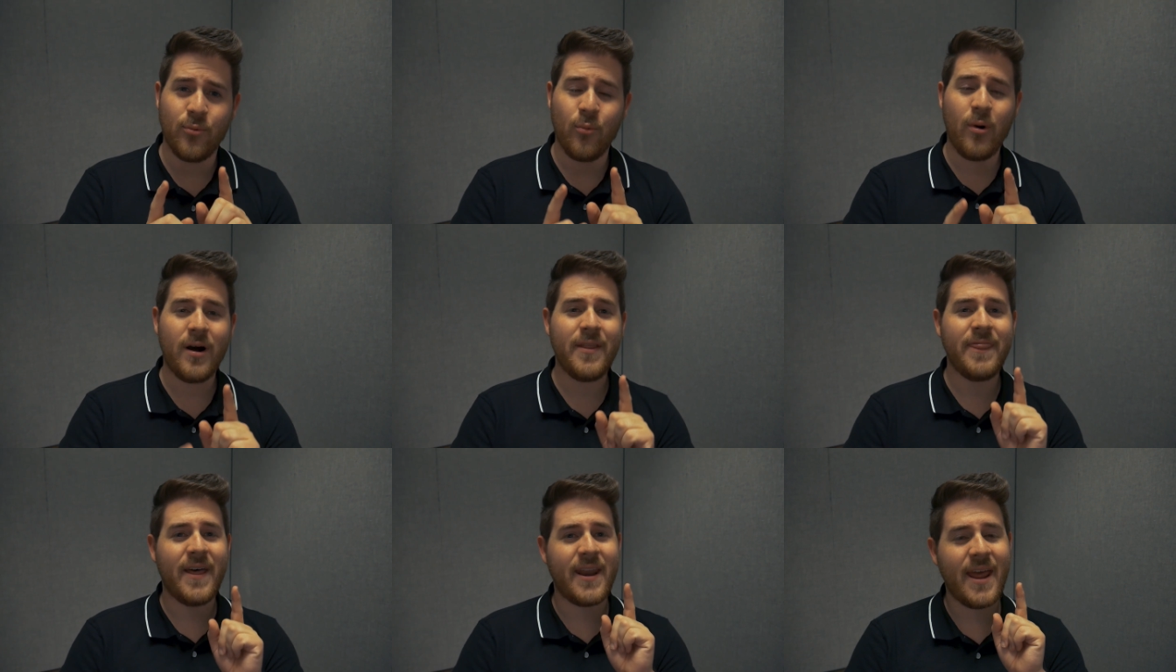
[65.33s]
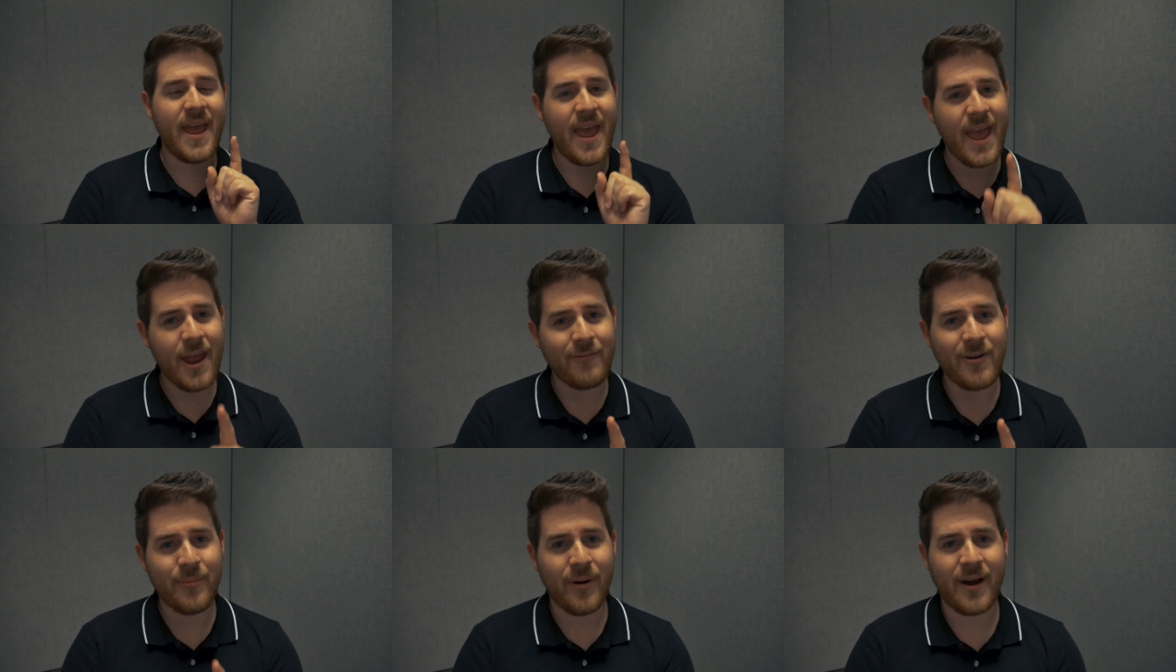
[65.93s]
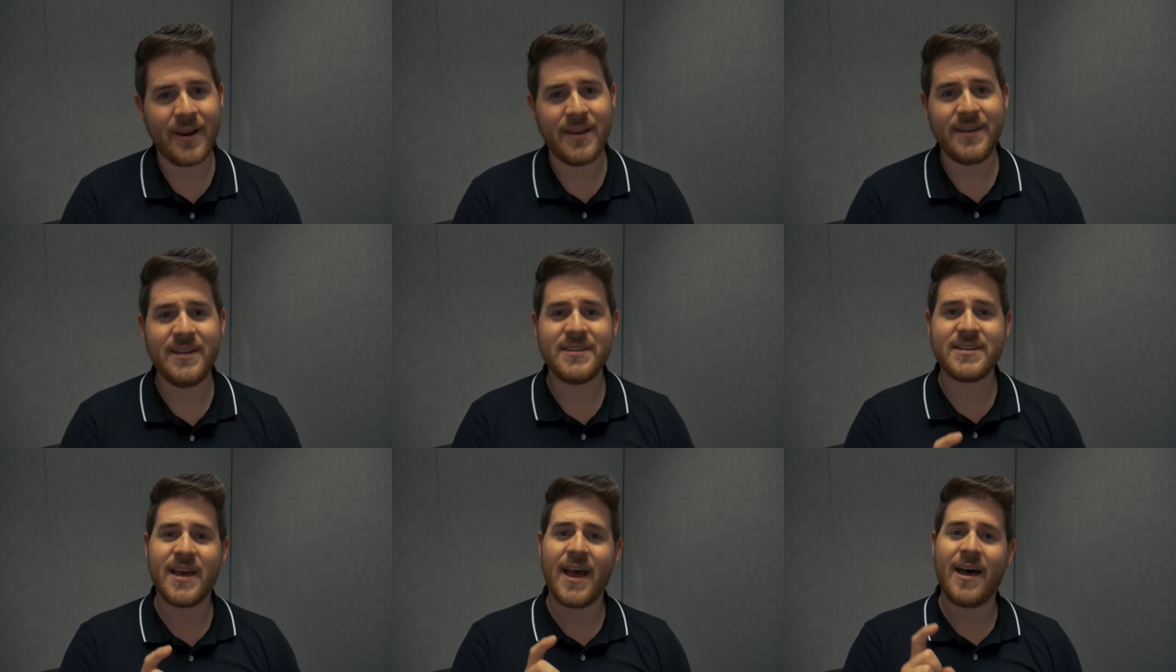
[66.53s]
one that everybody
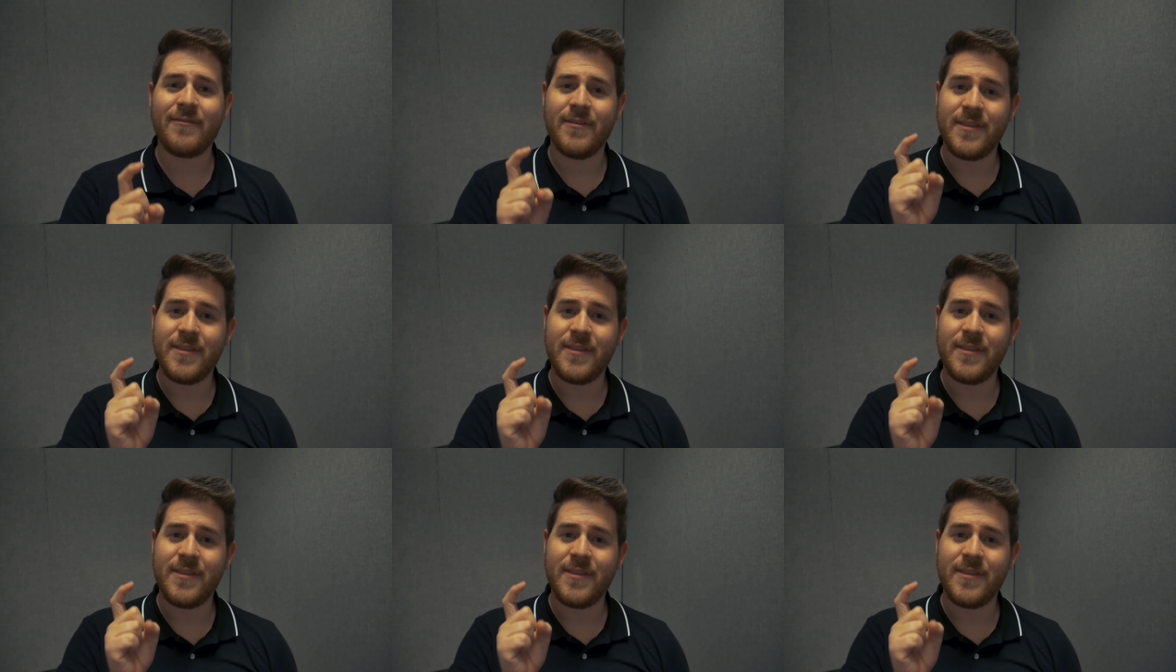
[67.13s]
needs to have